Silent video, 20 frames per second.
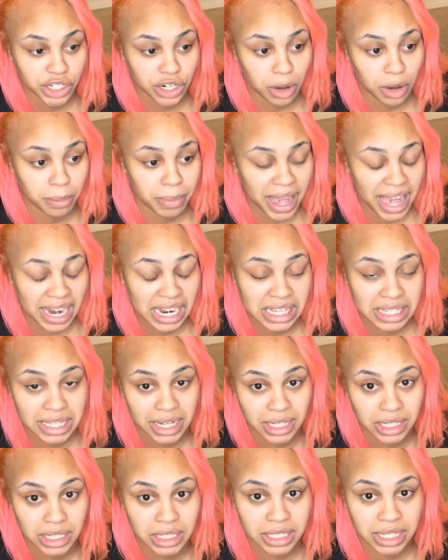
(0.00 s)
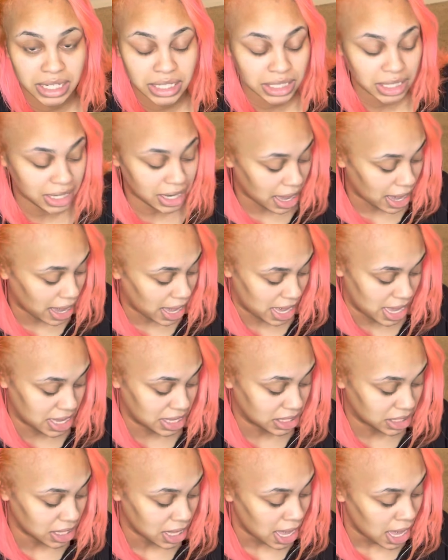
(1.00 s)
your balance at least 60 days